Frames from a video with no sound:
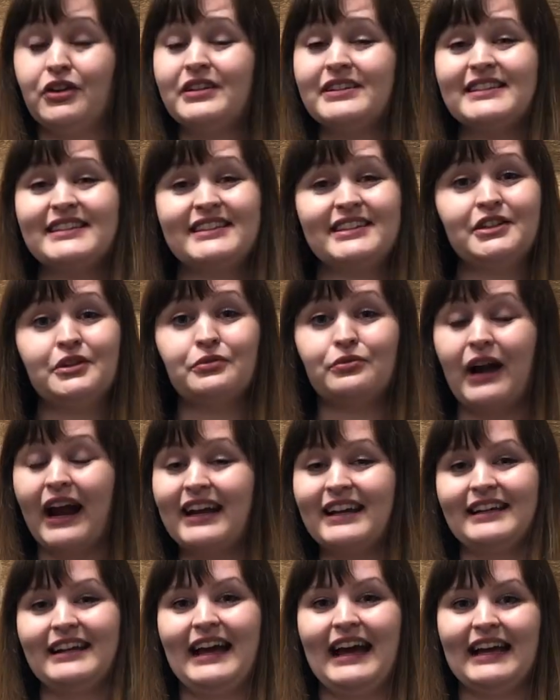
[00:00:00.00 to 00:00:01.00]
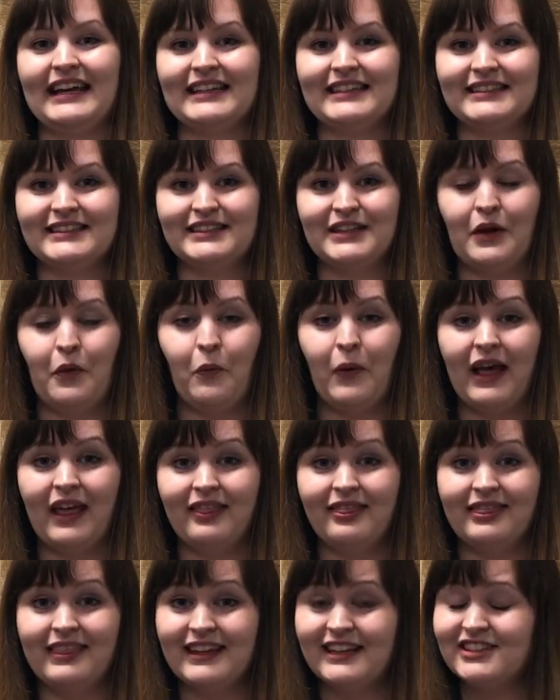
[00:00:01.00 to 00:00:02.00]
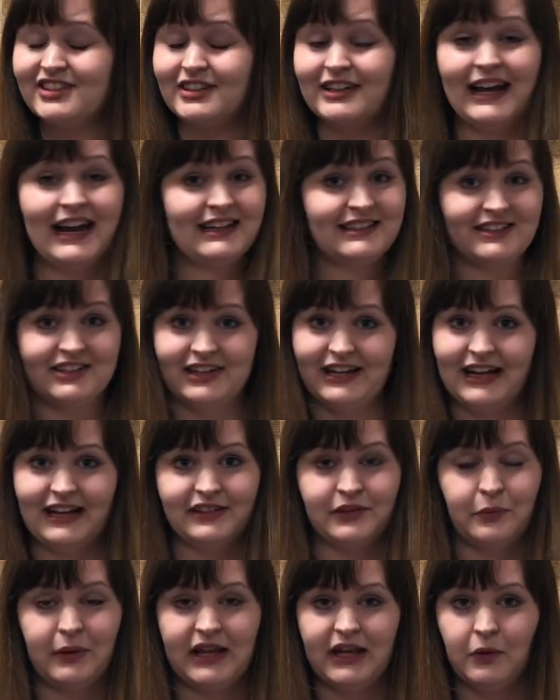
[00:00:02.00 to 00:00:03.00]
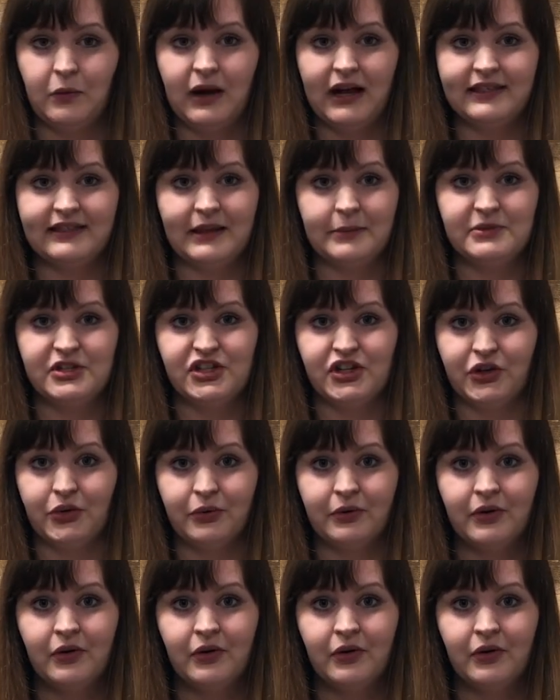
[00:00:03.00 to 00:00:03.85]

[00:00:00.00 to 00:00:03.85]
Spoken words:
can still recognize when things are not turning out the way you want them to,